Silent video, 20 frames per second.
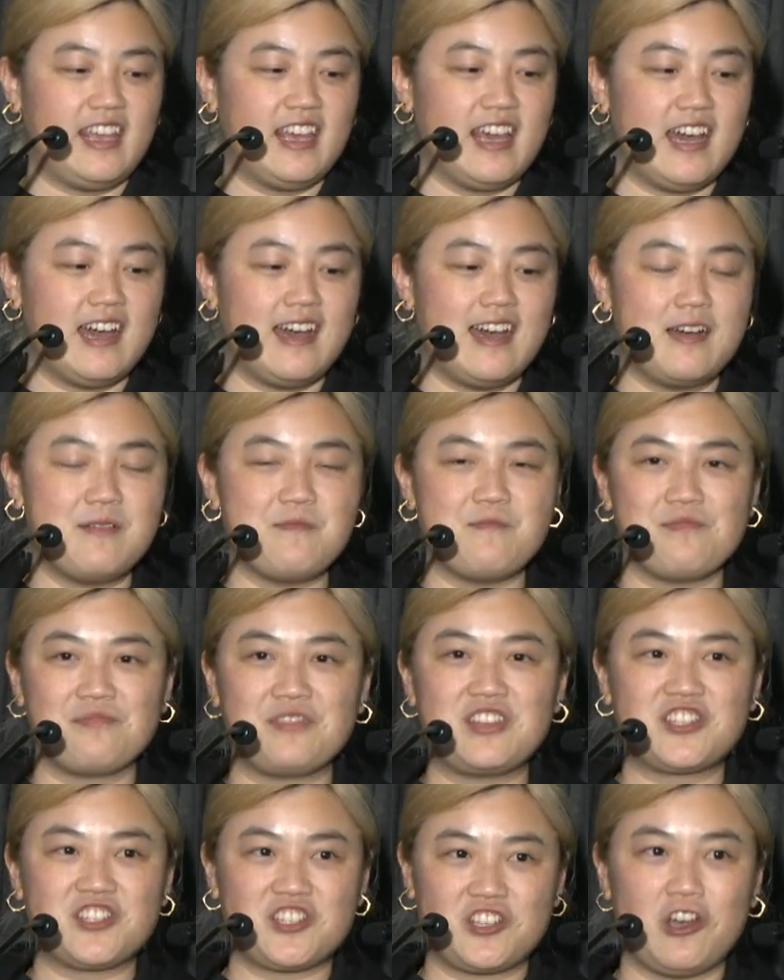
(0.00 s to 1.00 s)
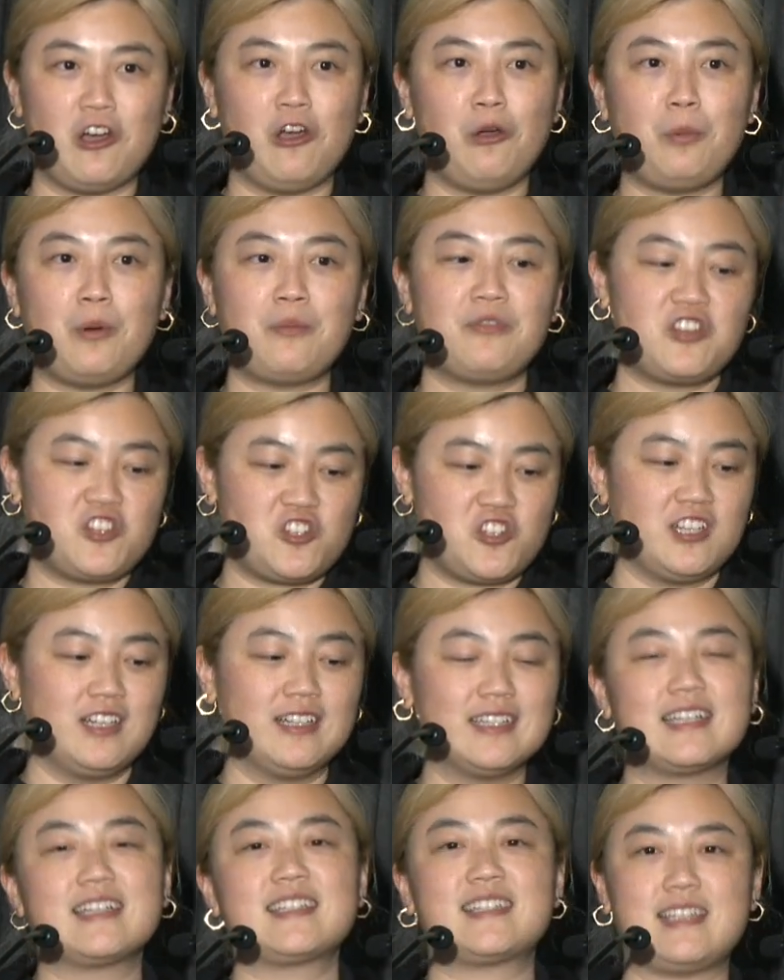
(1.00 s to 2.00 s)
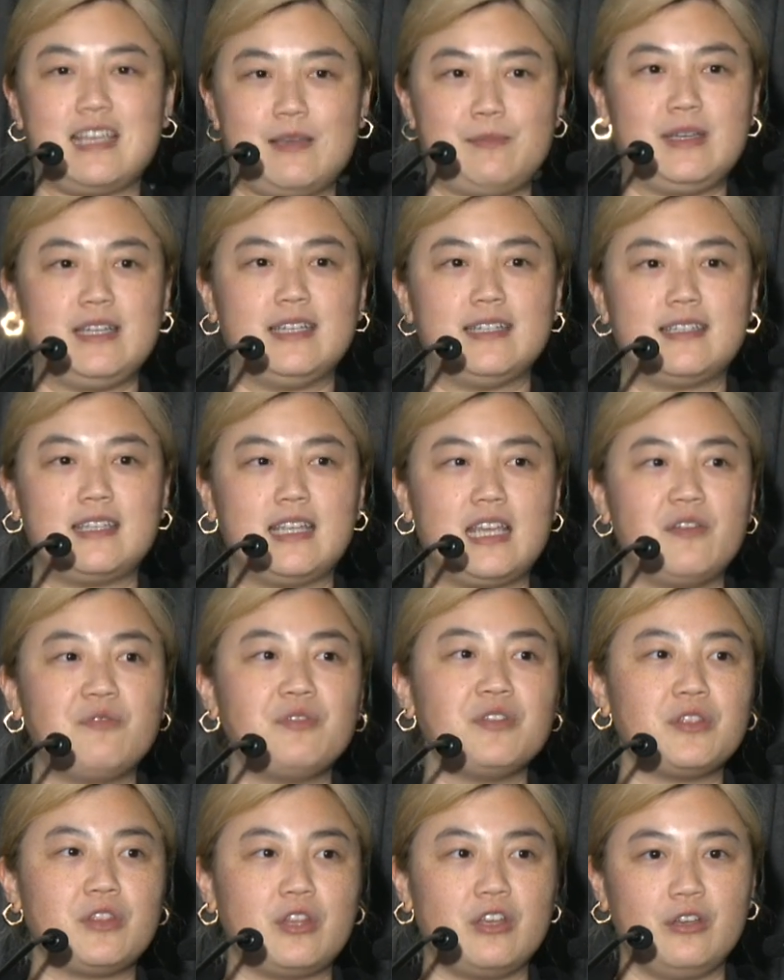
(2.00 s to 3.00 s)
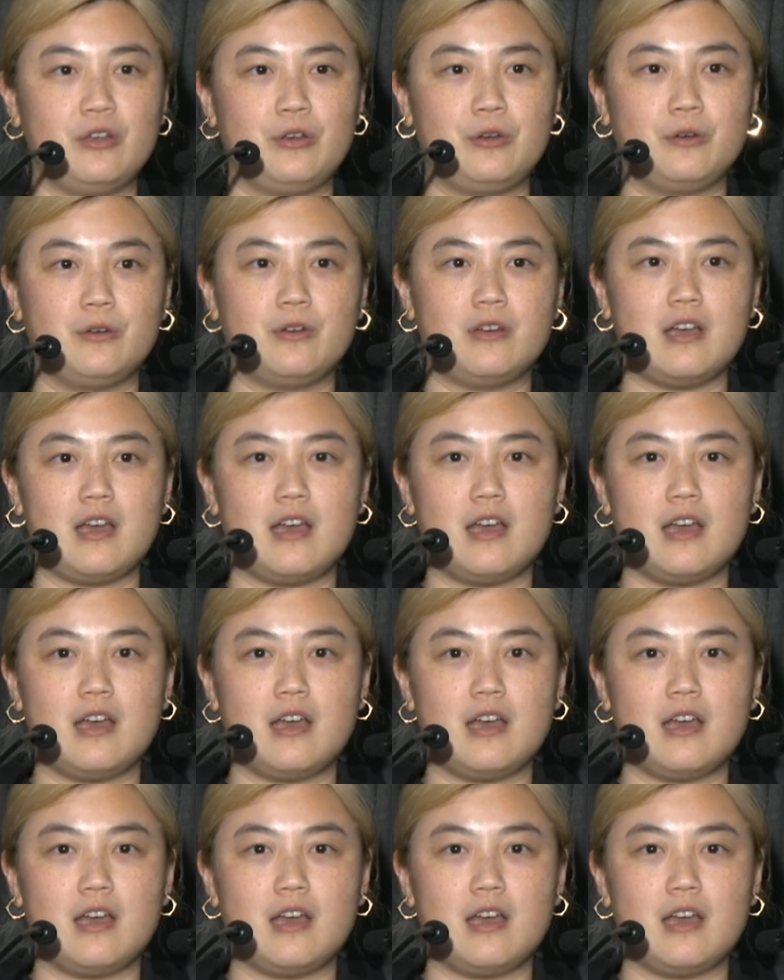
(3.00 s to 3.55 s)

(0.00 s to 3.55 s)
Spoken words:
the scope of the Shilling Summit, even though